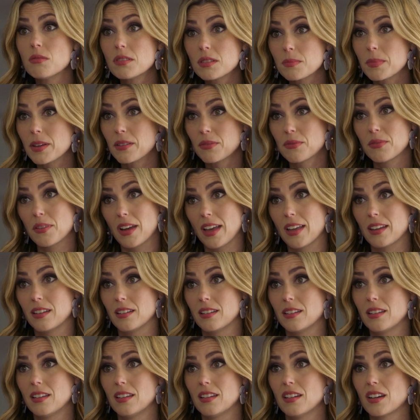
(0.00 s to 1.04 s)
was my friend,
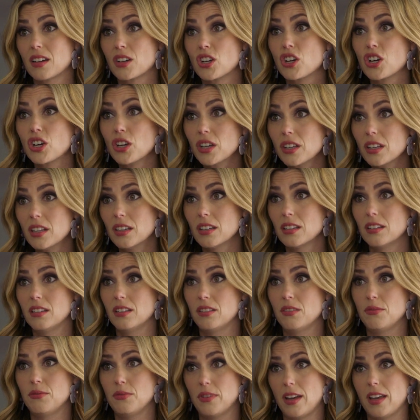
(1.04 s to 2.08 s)
a good
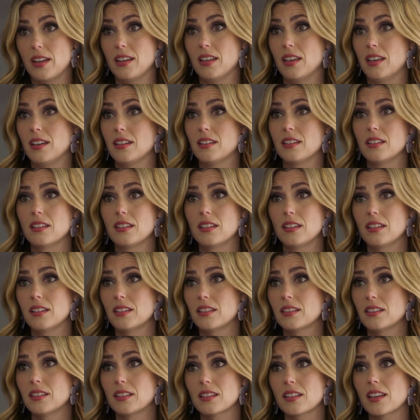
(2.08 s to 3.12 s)
friend, and
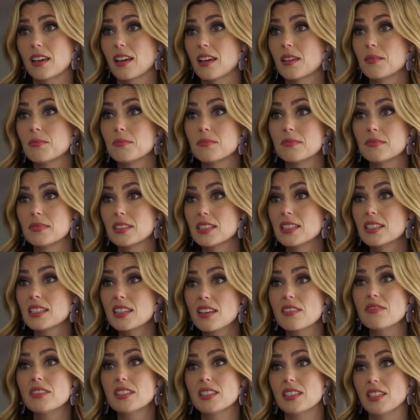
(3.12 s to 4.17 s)
I'm
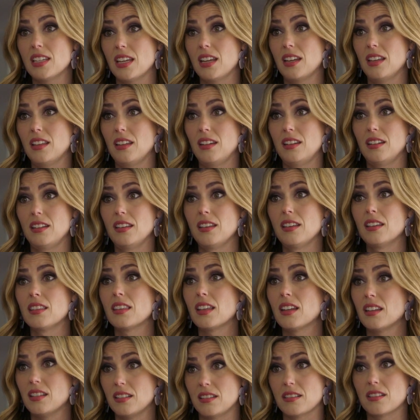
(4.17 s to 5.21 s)
devastated
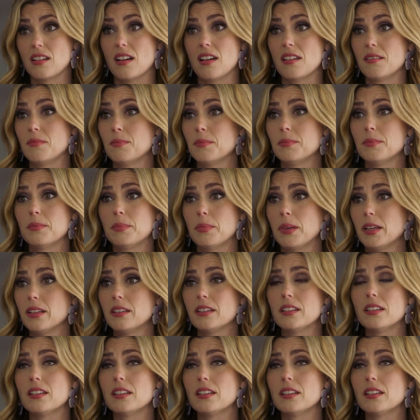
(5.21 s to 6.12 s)
that he's gone, but